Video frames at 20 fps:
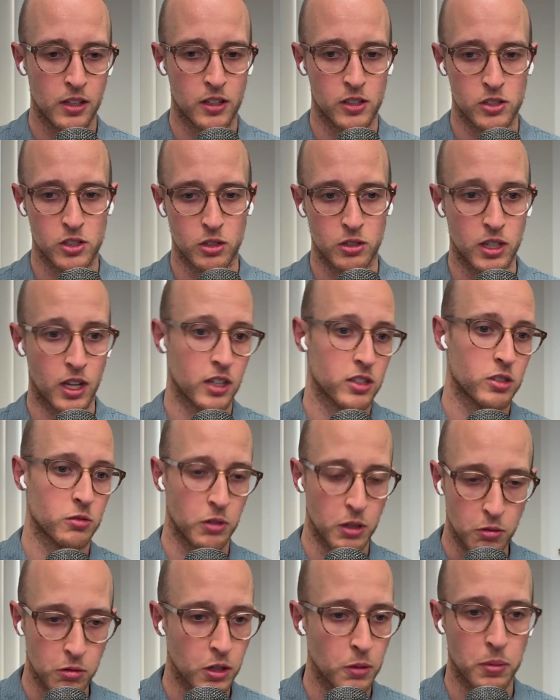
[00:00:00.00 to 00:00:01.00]
And so,
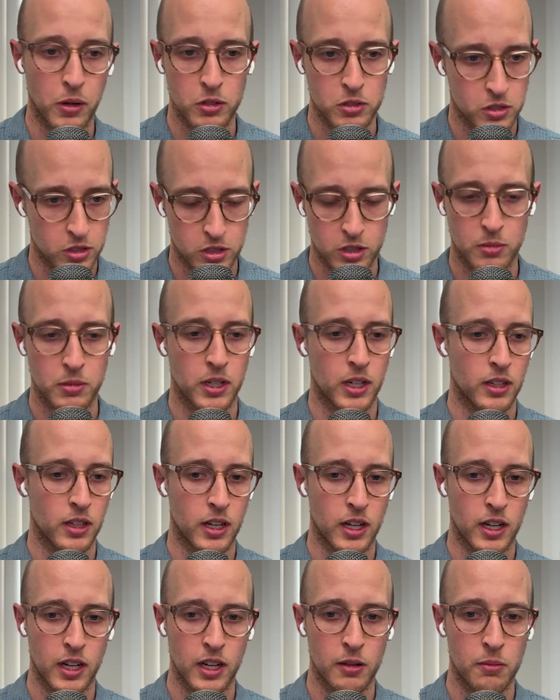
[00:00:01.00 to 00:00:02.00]
yes, we repost a sermon
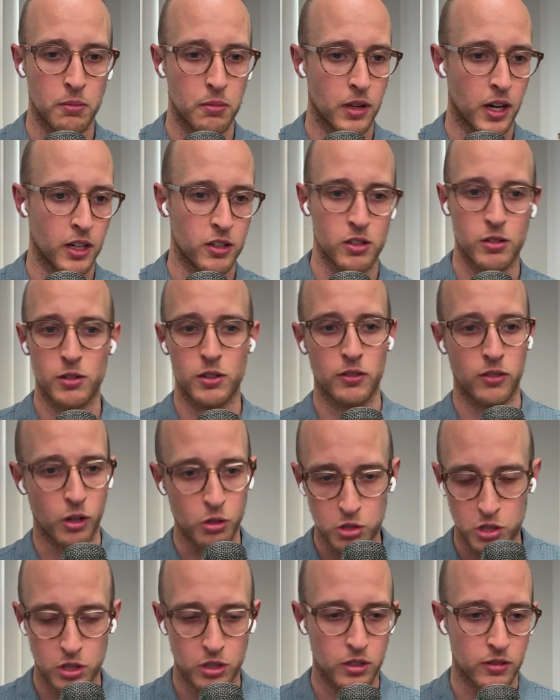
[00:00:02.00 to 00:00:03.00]
online. I do
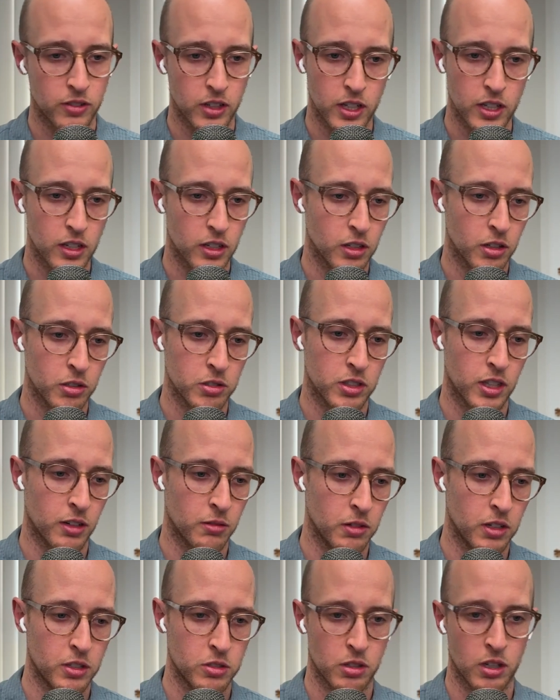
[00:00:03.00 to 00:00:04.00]
devotional videos
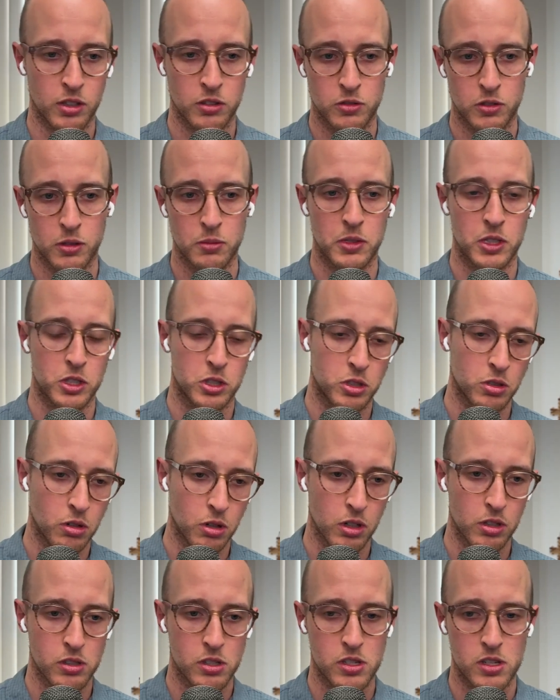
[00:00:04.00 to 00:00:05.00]
that we transform into
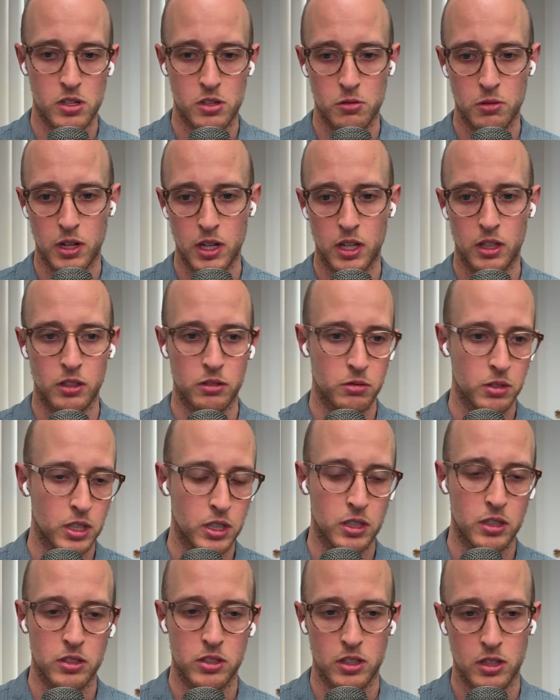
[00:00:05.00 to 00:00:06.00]
shorts as well, and
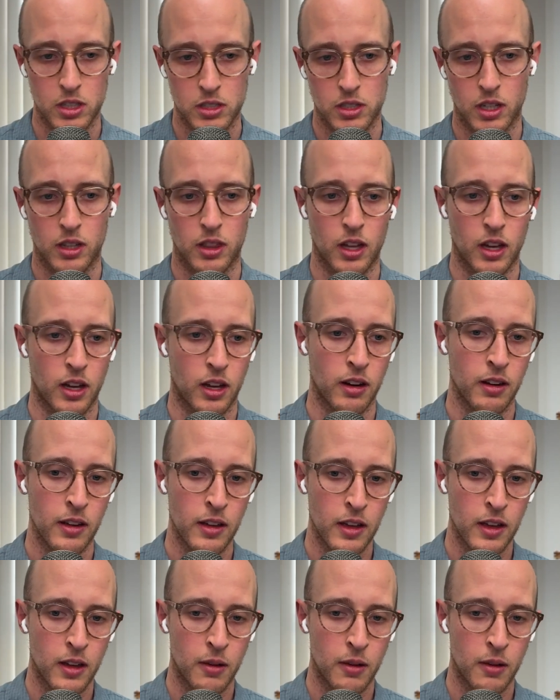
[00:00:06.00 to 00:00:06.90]
reels and things like that.